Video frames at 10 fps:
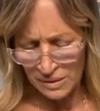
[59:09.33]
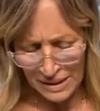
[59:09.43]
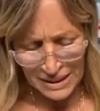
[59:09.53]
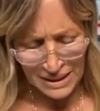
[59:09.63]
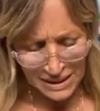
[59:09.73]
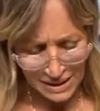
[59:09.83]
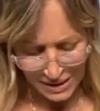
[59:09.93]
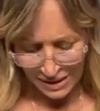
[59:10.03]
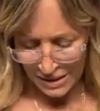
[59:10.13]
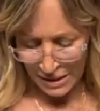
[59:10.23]
Ooh,
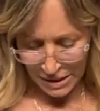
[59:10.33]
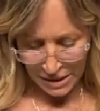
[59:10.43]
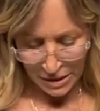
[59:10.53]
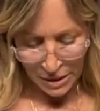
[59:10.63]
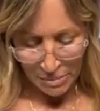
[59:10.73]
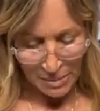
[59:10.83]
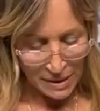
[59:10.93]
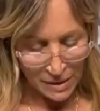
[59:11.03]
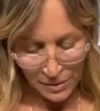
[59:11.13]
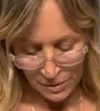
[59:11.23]

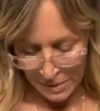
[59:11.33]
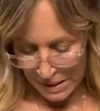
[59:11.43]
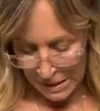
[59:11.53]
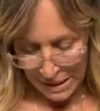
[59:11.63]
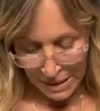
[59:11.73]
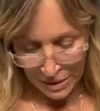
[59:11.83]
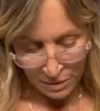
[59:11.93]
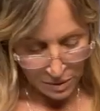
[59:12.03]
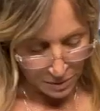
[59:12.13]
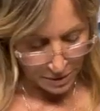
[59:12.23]
my other resin had
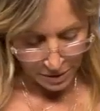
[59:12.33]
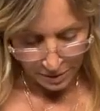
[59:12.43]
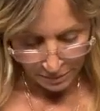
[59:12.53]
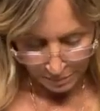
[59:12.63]
no odor.